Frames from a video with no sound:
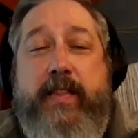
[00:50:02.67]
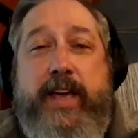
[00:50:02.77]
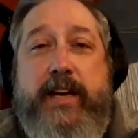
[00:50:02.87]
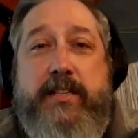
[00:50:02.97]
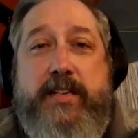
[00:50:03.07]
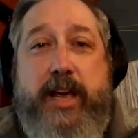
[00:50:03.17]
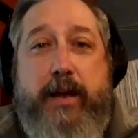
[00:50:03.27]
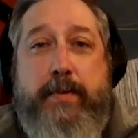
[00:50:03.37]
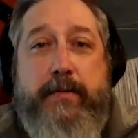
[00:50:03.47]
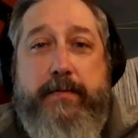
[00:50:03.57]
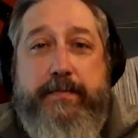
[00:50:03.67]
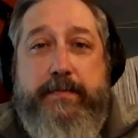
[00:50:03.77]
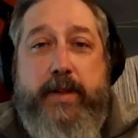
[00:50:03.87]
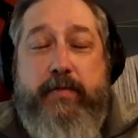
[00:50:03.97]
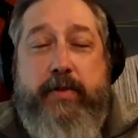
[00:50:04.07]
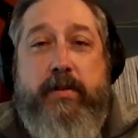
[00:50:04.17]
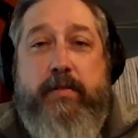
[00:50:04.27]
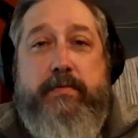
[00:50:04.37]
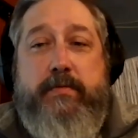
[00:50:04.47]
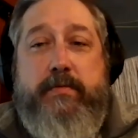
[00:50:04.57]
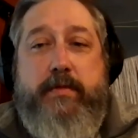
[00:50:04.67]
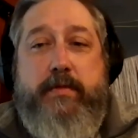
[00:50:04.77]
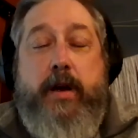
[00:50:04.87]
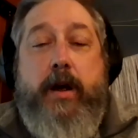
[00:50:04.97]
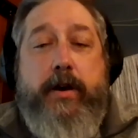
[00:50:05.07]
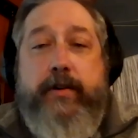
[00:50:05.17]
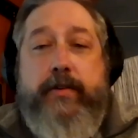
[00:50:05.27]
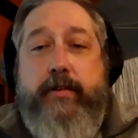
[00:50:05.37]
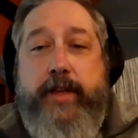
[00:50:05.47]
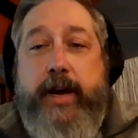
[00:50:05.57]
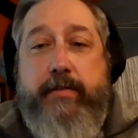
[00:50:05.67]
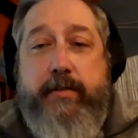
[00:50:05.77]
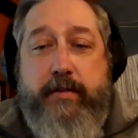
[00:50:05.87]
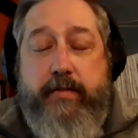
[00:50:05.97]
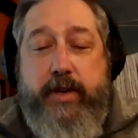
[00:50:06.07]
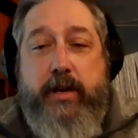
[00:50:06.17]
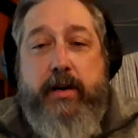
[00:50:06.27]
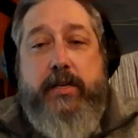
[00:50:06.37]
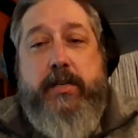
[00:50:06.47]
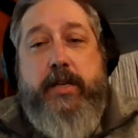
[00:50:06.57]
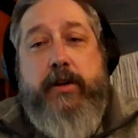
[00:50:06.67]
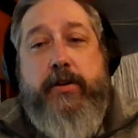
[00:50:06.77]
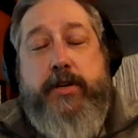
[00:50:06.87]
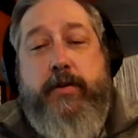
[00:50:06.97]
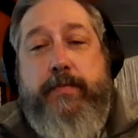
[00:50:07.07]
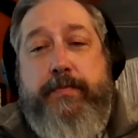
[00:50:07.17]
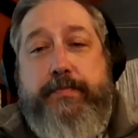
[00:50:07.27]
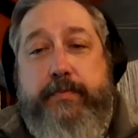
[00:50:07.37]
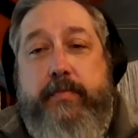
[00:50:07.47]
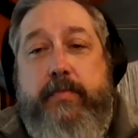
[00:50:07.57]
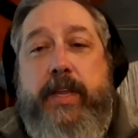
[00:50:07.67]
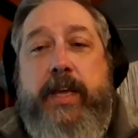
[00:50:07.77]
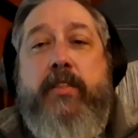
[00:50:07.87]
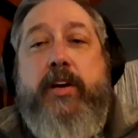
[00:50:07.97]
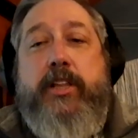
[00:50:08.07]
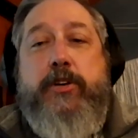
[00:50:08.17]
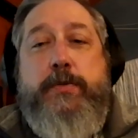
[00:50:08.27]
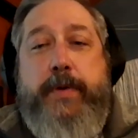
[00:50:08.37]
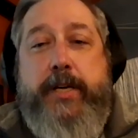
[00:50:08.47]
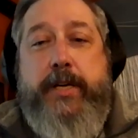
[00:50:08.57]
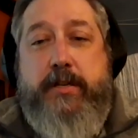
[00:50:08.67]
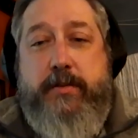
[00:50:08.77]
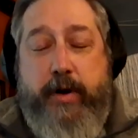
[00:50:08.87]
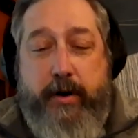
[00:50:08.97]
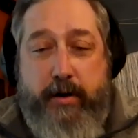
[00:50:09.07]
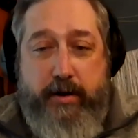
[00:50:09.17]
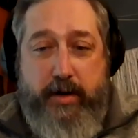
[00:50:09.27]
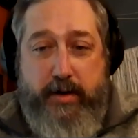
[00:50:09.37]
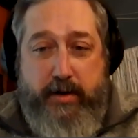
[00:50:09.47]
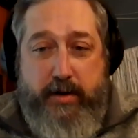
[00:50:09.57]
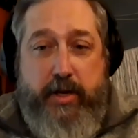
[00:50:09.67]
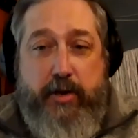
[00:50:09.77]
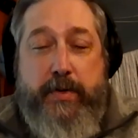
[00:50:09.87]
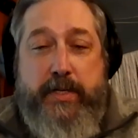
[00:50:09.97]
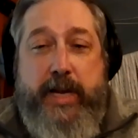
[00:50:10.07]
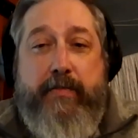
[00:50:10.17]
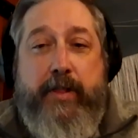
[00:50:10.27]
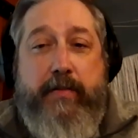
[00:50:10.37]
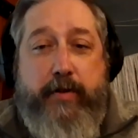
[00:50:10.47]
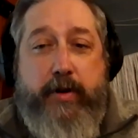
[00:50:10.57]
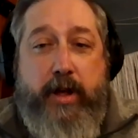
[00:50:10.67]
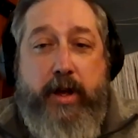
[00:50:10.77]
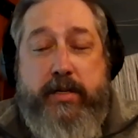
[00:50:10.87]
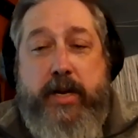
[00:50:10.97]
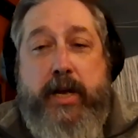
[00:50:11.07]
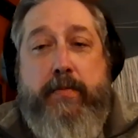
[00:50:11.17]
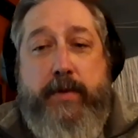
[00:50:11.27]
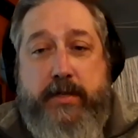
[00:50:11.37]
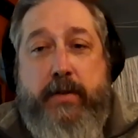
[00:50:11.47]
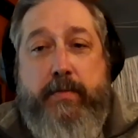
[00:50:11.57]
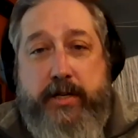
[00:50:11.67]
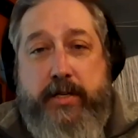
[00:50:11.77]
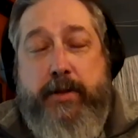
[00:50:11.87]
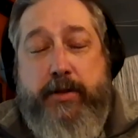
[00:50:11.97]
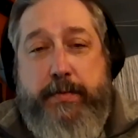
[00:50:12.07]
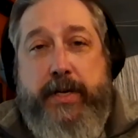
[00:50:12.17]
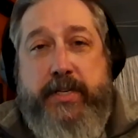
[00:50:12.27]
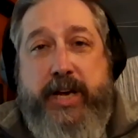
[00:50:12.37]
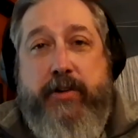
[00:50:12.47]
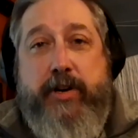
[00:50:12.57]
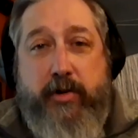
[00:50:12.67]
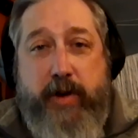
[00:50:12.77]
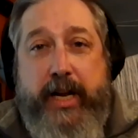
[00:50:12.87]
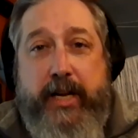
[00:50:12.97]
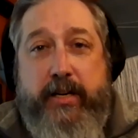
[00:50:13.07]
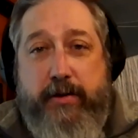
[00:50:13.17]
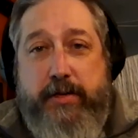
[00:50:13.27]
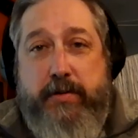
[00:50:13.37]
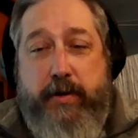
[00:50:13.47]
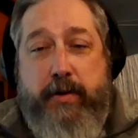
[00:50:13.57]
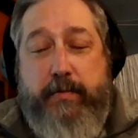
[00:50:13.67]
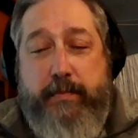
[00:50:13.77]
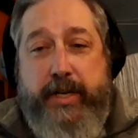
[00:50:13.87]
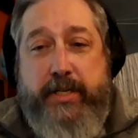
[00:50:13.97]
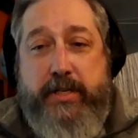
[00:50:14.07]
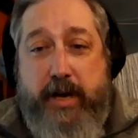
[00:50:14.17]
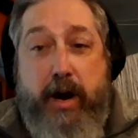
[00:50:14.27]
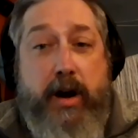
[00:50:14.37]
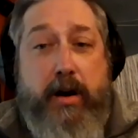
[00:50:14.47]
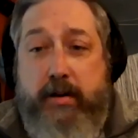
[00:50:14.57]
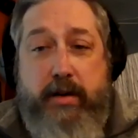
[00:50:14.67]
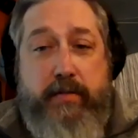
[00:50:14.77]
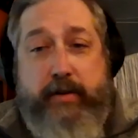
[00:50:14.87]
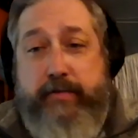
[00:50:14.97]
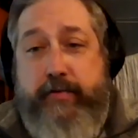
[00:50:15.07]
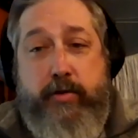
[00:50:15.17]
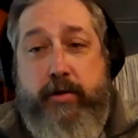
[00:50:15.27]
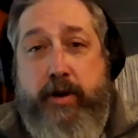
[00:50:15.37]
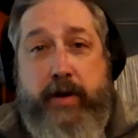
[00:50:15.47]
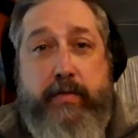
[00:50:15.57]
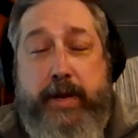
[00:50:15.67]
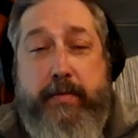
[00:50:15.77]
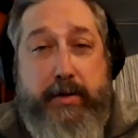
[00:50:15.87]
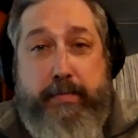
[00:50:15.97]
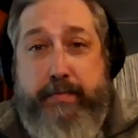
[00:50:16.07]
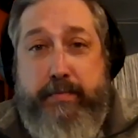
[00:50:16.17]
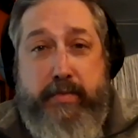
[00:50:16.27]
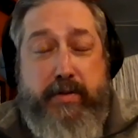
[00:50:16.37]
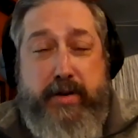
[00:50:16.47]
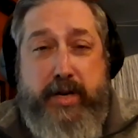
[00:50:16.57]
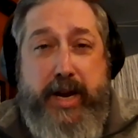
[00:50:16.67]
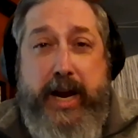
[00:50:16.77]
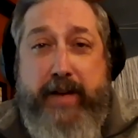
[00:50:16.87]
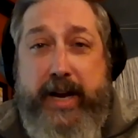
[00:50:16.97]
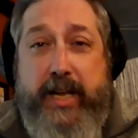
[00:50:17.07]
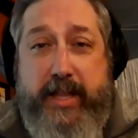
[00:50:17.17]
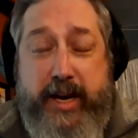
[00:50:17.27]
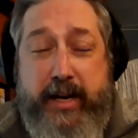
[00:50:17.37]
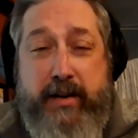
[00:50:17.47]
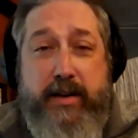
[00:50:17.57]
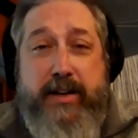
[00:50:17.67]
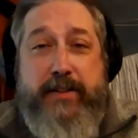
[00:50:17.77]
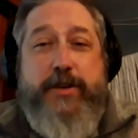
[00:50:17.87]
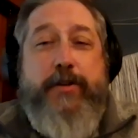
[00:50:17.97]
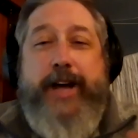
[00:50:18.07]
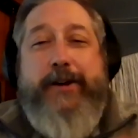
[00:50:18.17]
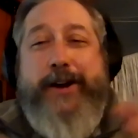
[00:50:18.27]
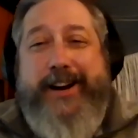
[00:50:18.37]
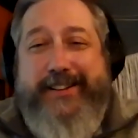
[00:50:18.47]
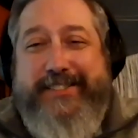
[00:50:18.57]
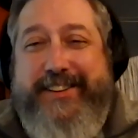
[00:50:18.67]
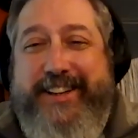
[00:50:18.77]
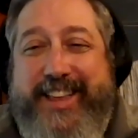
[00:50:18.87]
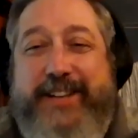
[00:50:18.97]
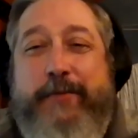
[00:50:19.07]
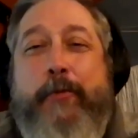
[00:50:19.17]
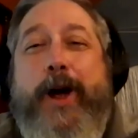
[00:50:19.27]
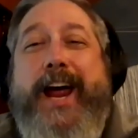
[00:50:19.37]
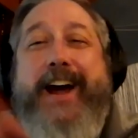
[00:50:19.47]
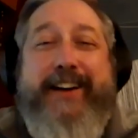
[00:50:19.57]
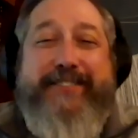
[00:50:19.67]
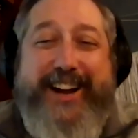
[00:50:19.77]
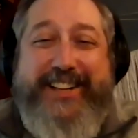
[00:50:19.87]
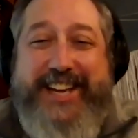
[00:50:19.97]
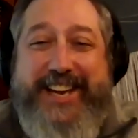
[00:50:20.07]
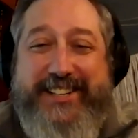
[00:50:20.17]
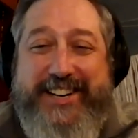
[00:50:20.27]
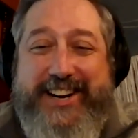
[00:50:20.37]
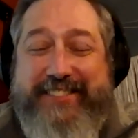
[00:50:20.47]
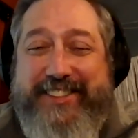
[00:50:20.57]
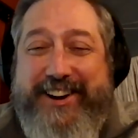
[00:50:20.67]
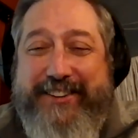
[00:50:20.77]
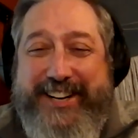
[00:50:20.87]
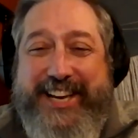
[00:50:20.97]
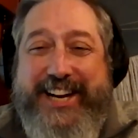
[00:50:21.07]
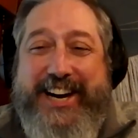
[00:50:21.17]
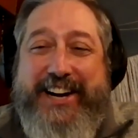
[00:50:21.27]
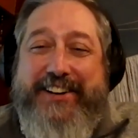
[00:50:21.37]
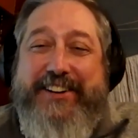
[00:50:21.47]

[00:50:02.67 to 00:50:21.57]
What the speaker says: landscape for hundreds or thousands of years, so, and look at those places where humans have lived for a long time, and some of those places, how degraded those soils and places are for food, or even be able to have anything. So anyway, that's way off on a tangent I never thought we'd get on.